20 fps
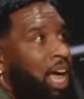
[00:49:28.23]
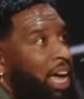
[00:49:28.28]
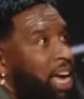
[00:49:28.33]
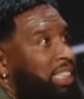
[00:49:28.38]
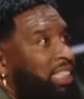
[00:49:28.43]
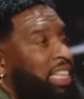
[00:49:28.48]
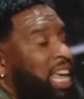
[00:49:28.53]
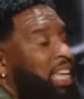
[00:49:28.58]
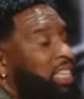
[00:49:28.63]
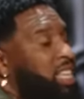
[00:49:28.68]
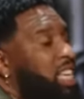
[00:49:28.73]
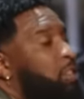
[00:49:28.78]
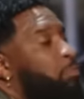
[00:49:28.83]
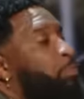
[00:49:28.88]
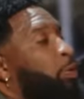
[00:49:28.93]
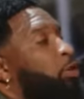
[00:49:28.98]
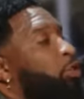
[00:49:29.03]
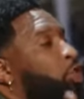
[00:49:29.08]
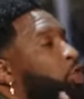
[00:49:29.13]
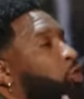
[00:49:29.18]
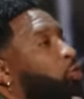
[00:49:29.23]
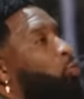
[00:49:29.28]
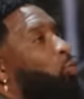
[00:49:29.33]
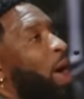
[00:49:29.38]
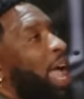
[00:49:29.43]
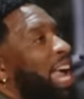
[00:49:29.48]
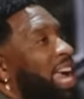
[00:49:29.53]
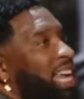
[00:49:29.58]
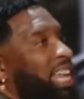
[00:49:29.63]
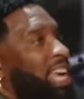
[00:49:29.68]
It says he
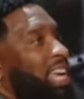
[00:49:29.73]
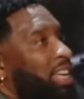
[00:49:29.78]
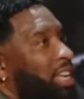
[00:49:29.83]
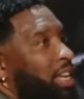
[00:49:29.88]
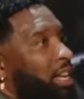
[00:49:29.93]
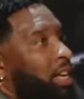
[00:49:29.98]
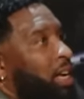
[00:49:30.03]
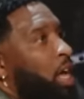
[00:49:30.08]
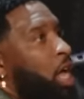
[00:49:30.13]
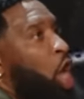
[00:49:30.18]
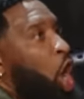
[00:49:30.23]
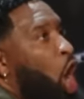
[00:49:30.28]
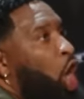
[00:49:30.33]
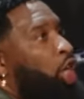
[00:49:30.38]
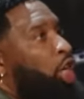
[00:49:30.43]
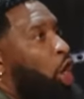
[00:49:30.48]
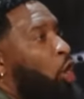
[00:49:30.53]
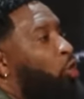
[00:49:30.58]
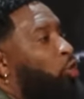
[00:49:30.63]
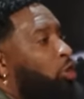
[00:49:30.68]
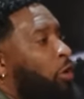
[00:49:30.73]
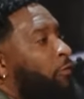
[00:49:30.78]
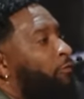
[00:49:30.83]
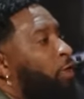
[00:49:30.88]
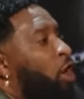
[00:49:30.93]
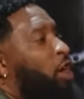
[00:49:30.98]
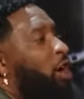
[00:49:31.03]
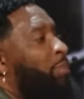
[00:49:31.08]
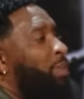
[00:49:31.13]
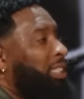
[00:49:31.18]
persuaded a local
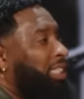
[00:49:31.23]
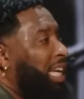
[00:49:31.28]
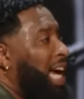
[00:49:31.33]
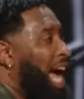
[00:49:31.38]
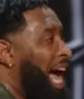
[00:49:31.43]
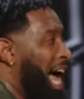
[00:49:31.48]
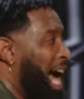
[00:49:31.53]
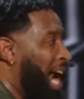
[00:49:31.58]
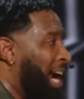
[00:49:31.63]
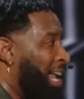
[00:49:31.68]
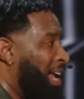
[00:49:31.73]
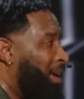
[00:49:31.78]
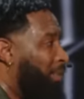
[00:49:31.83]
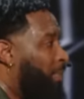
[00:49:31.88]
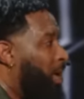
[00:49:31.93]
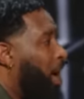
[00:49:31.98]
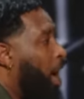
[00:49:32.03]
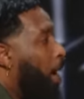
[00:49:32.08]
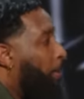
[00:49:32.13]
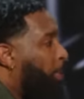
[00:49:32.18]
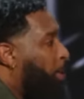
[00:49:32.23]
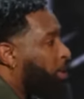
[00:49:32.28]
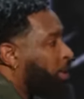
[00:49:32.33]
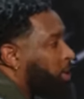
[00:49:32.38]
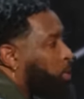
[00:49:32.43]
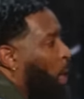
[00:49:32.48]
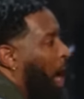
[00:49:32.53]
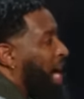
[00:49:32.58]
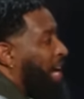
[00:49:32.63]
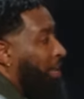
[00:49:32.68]
farmer to hire him.
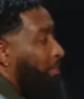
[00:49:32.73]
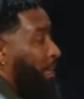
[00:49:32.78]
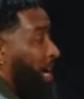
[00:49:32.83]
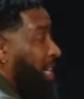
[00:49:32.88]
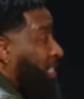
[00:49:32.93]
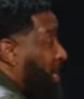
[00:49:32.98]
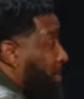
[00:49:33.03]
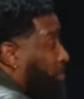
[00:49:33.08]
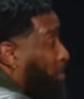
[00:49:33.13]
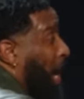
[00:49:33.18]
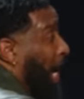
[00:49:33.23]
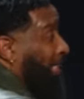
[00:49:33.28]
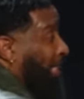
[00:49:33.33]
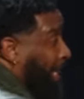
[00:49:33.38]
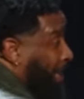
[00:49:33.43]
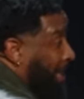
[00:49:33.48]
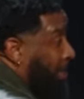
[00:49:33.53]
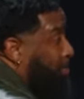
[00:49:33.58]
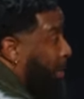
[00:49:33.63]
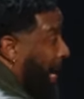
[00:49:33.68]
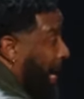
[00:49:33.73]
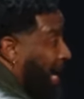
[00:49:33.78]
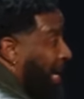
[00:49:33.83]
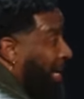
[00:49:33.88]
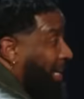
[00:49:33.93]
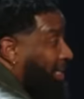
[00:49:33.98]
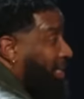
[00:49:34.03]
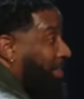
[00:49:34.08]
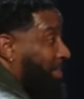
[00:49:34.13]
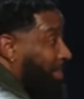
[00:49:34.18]
Persuaded means he practically
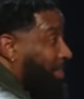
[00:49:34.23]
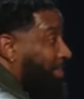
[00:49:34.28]
begged.